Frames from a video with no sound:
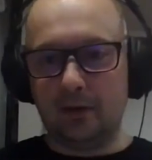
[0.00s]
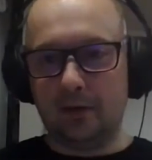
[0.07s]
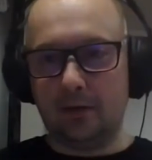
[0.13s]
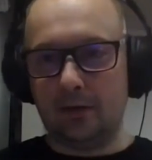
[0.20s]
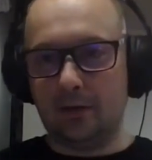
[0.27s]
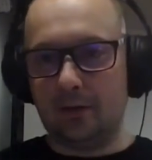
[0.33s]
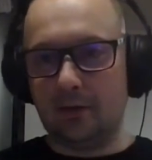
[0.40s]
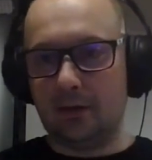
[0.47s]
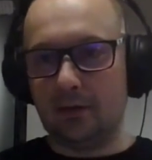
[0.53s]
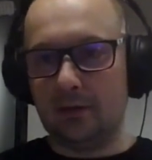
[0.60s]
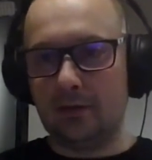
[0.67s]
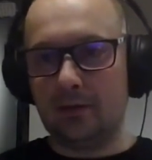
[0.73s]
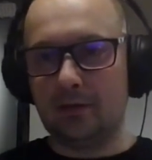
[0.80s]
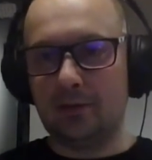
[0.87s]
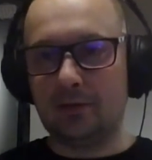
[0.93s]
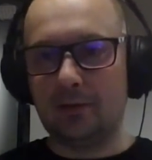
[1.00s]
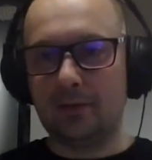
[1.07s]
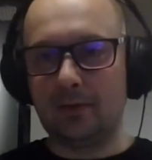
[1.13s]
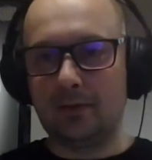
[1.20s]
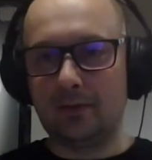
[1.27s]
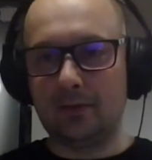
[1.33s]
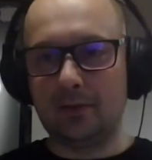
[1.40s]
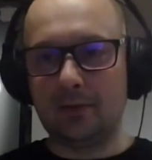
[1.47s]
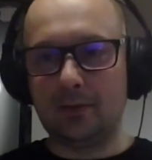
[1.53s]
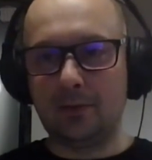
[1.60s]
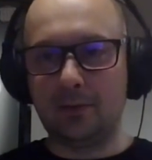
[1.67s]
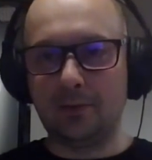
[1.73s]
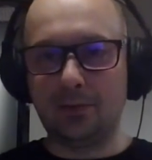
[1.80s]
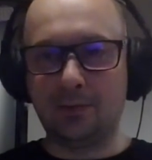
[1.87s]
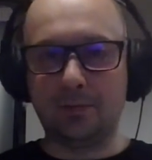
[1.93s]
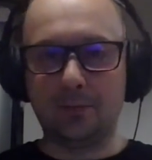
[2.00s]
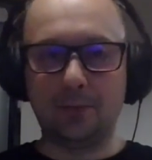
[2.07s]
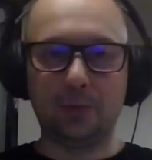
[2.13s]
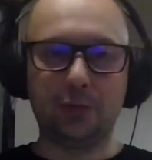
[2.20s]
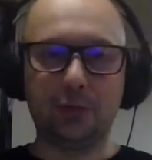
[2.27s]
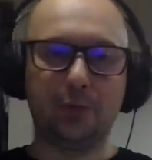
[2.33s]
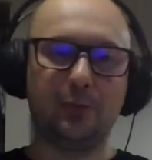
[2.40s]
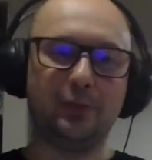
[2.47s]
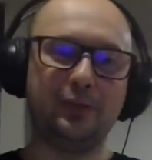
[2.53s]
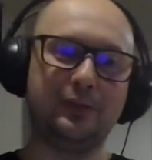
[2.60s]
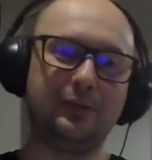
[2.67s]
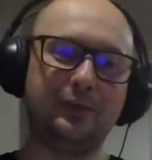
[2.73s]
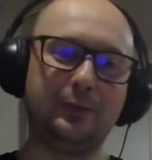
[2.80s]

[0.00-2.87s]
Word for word: Uh, so, would you